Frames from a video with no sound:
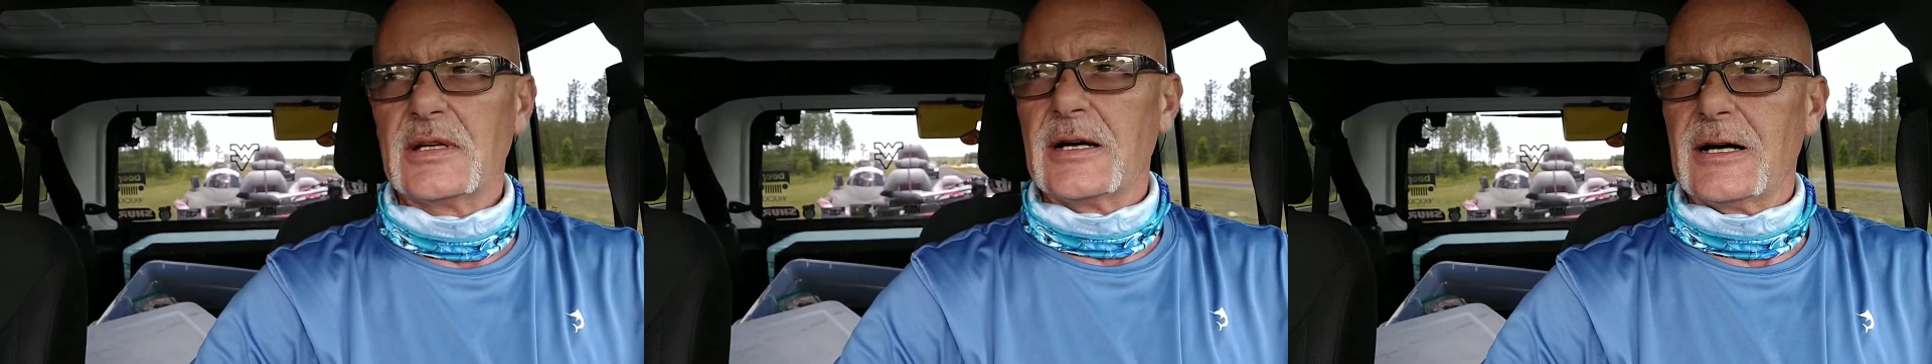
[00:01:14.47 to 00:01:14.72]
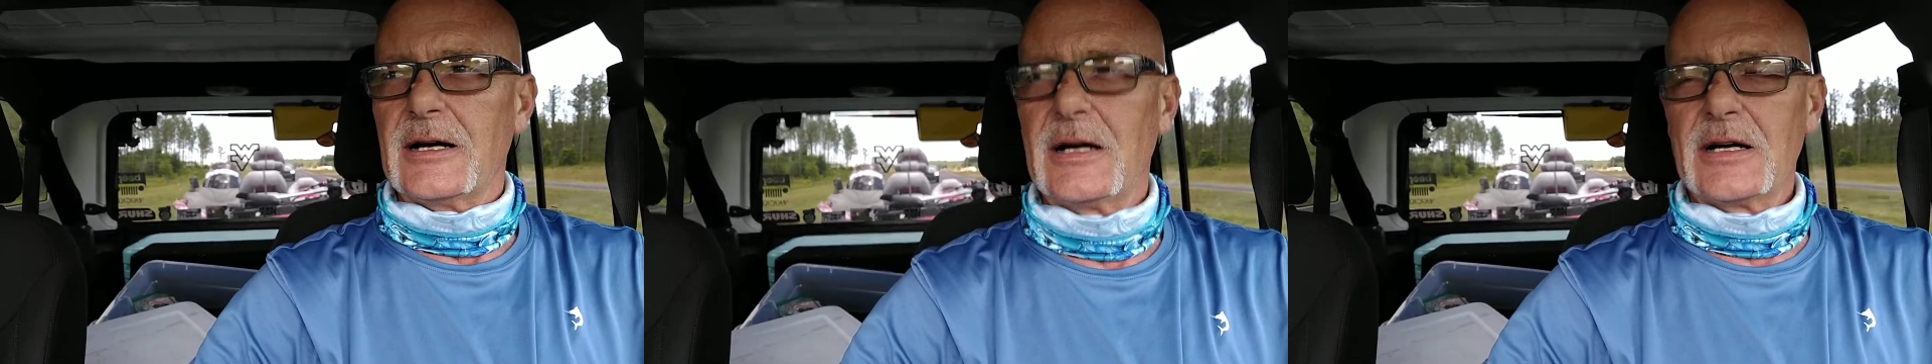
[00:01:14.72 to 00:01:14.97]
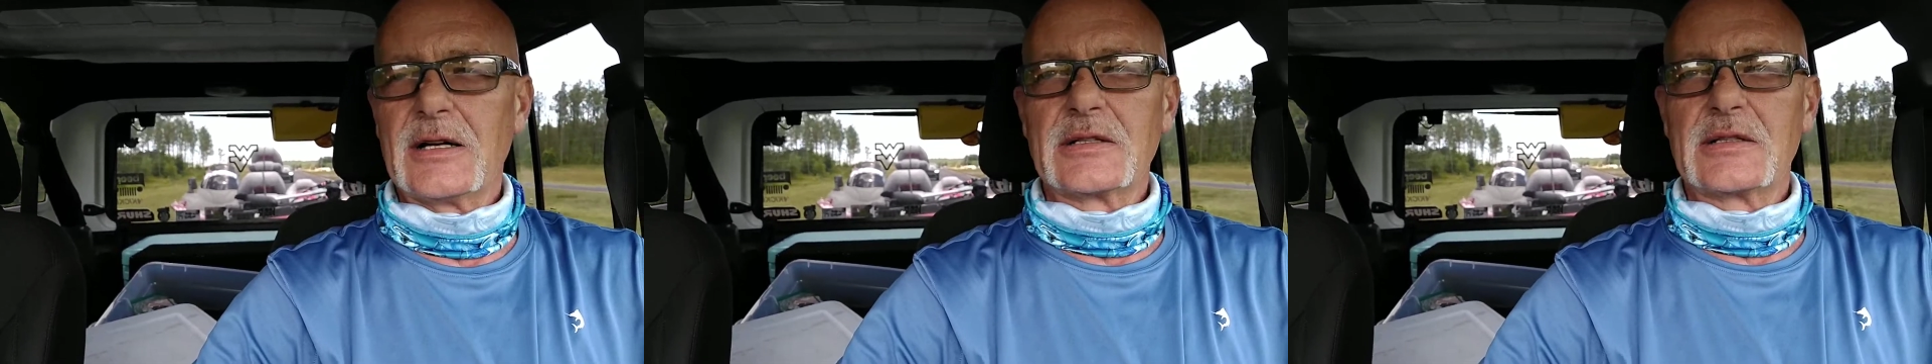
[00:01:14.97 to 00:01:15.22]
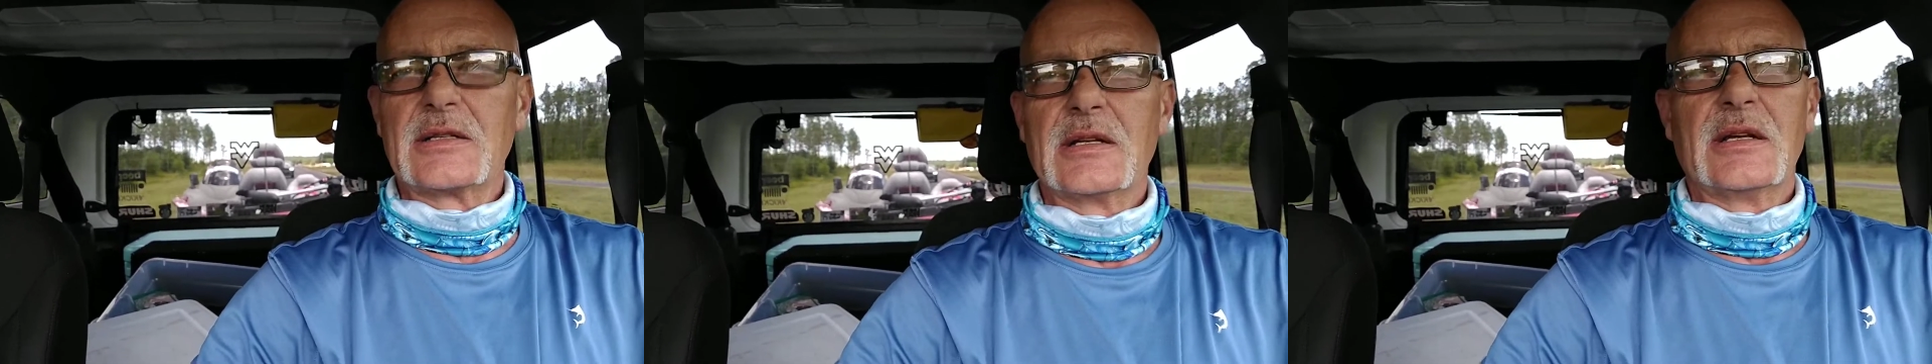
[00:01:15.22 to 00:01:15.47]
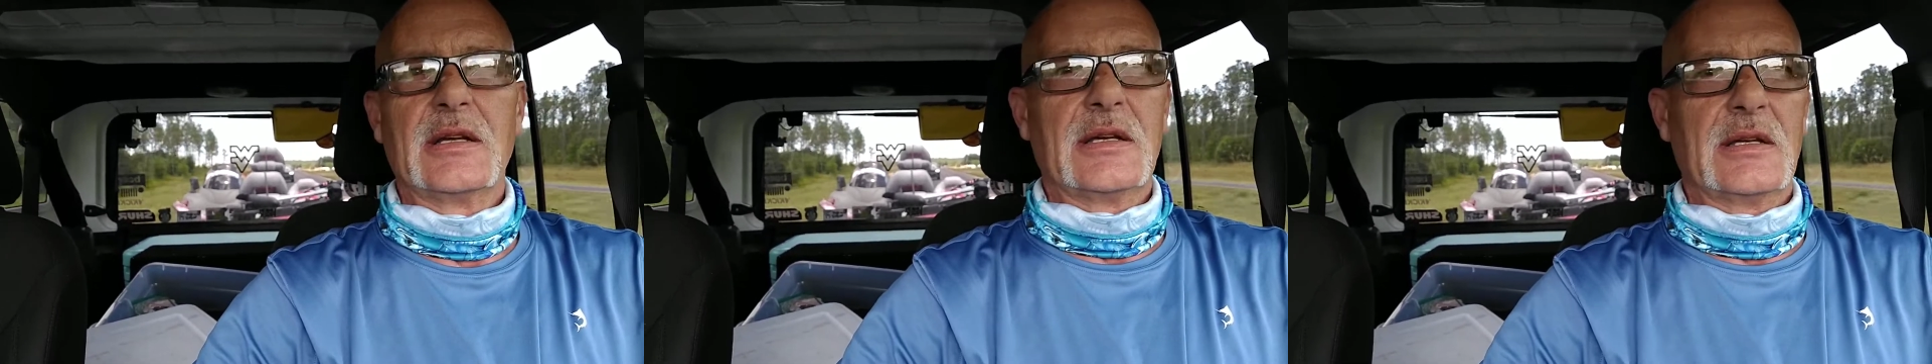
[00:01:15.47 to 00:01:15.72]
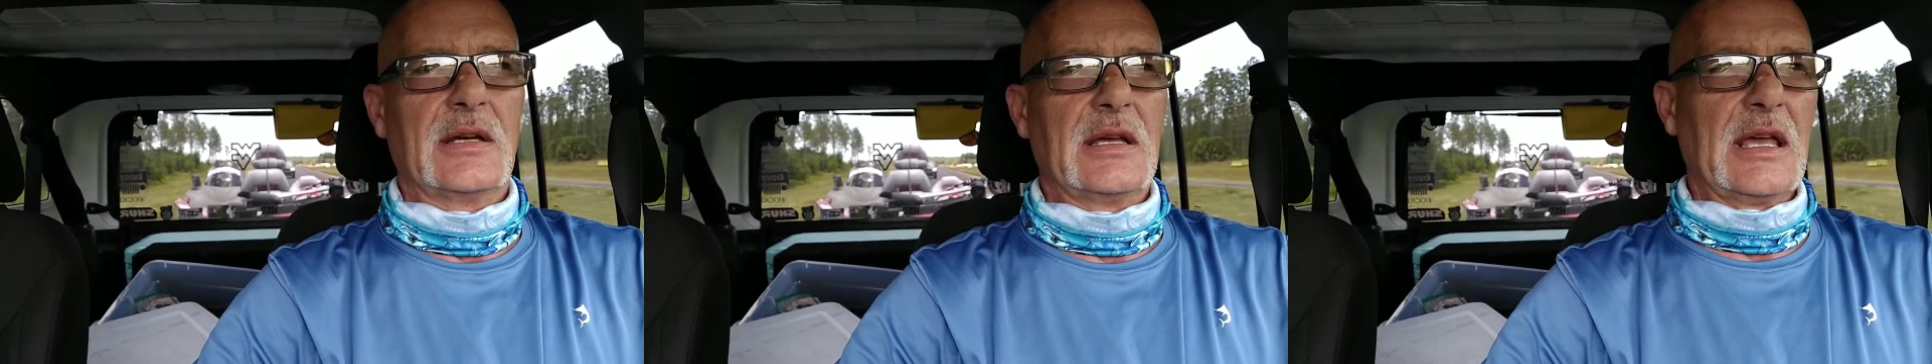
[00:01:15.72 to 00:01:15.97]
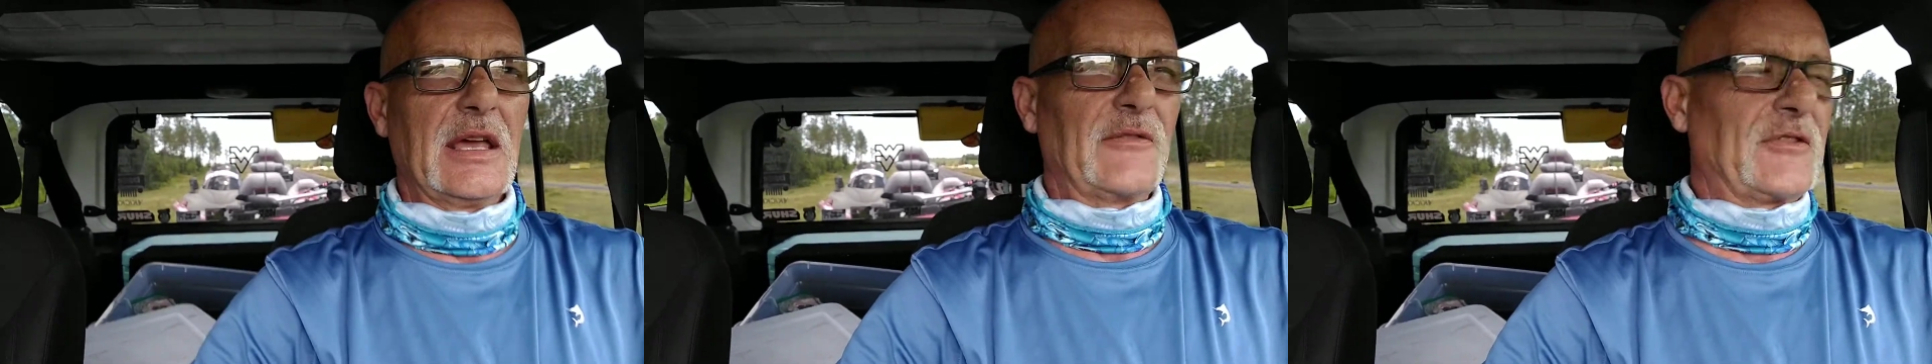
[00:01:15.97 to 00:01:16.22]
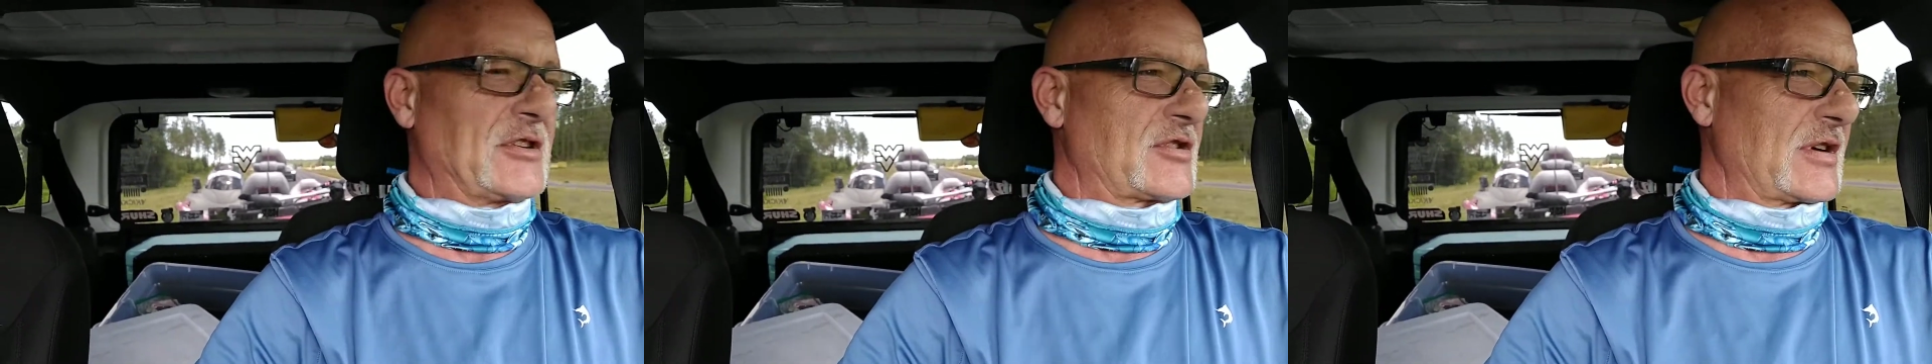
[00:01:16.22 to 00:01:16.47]
Uh,
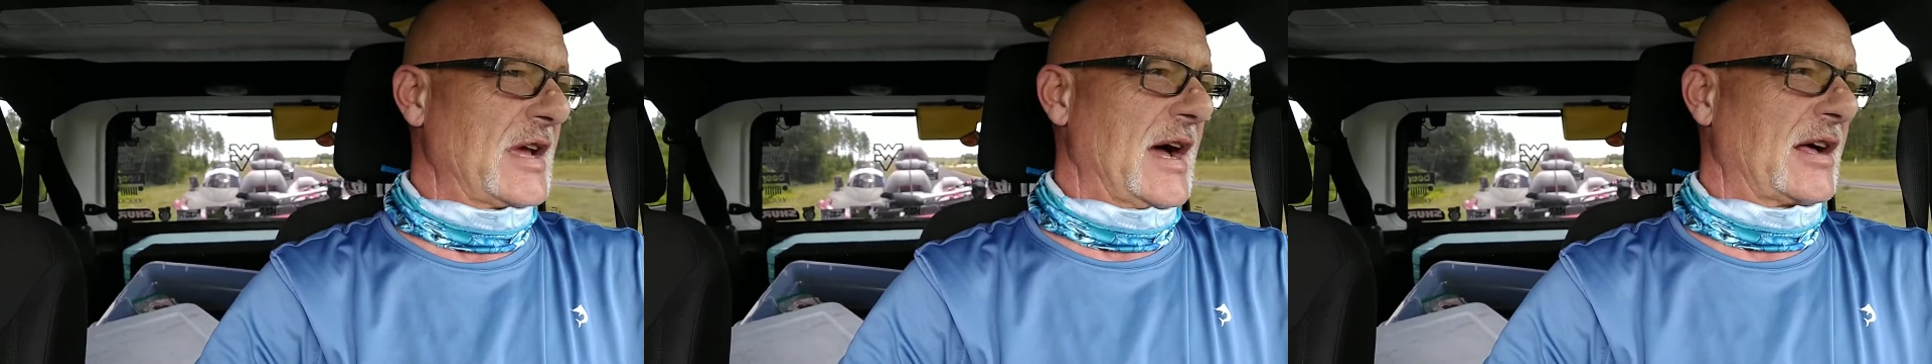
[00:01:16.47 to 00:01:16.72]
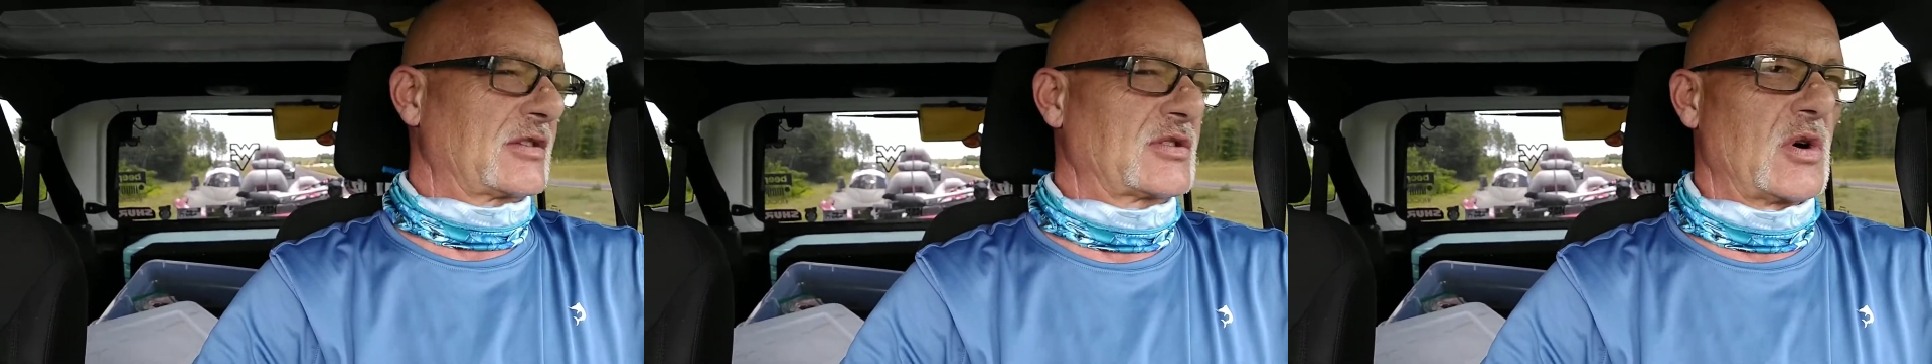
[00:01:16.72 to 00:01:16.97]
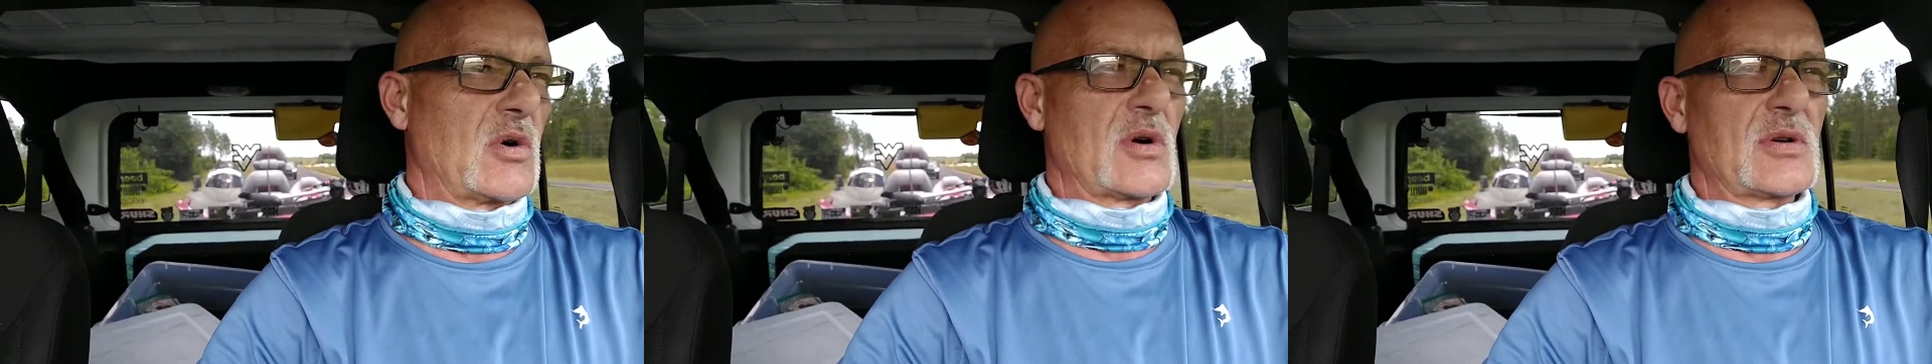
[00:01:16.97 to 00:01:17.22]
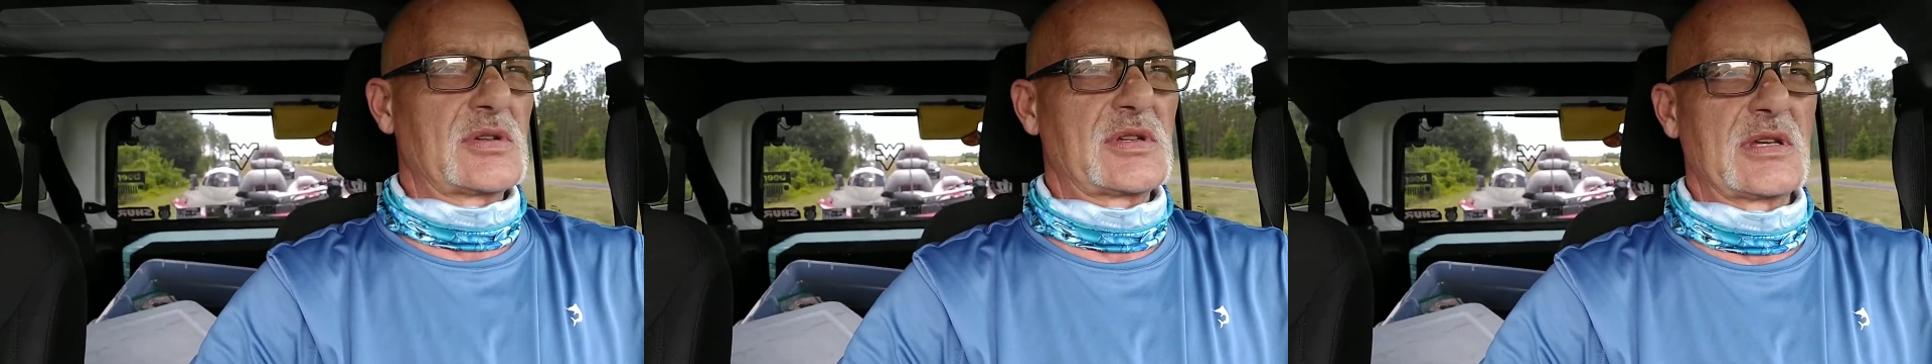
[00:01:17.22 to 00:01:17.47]
Infantry Outdoors,